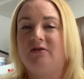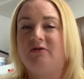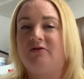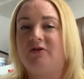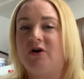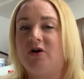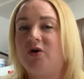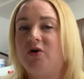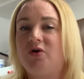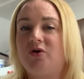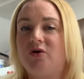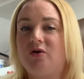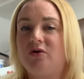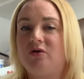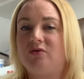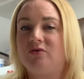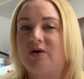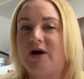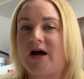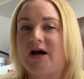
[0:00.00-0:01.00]

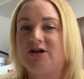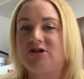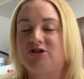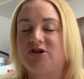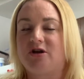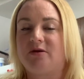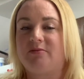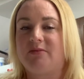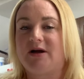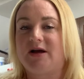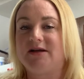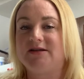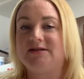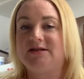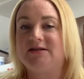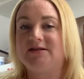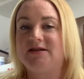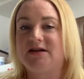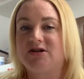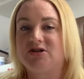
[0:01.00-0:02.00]
fungal rash on my
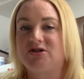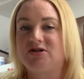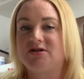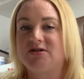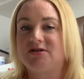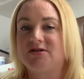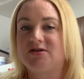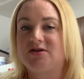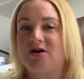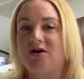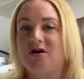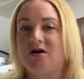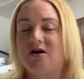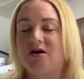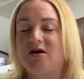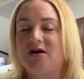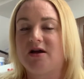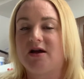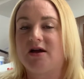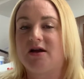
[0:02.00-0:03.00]
C-section
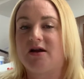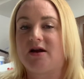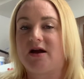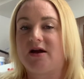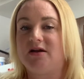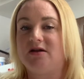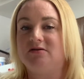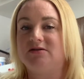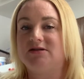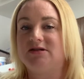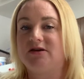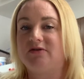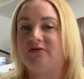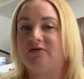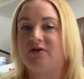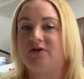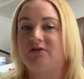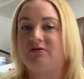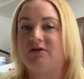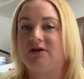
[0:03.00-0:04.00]
scar, and I used it
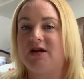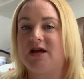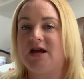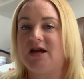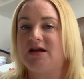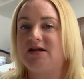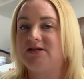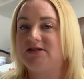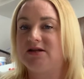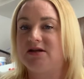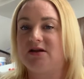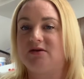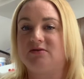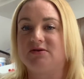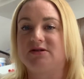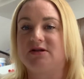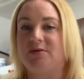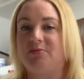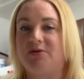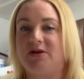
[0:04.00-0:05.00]
for 3 days and it
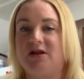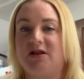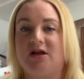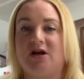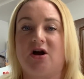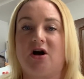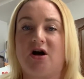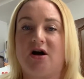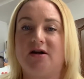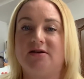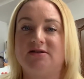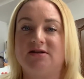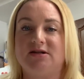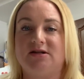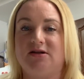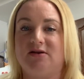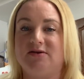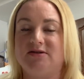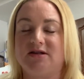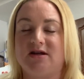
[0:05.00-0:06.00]
was completely gone.
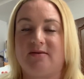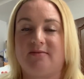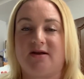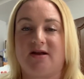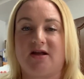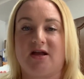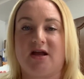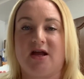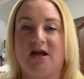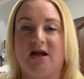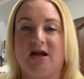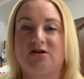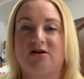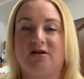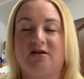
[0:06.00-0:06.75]
Didn't use any medication